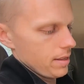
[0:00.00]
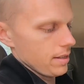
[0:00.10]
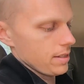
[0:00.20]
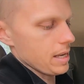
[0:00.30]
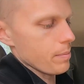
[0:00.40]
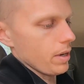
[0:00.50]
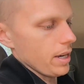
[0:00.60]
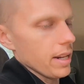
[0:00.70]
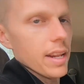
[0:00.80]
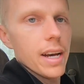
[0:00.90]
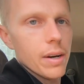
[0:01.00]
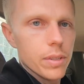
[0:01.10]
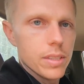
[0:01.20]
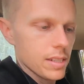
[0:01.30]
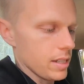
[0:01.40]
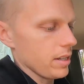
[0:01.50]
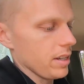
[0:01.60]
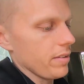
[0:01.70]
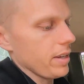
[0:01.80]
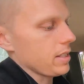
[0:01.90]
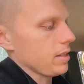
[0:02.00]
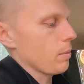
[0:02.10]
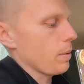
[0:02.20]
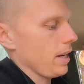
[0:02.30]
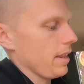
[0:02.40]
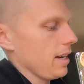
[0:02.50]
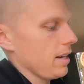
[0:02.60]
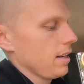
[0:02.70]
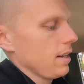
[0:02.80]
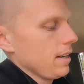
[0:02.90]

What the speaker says: separated outwards, so I've had to repair that.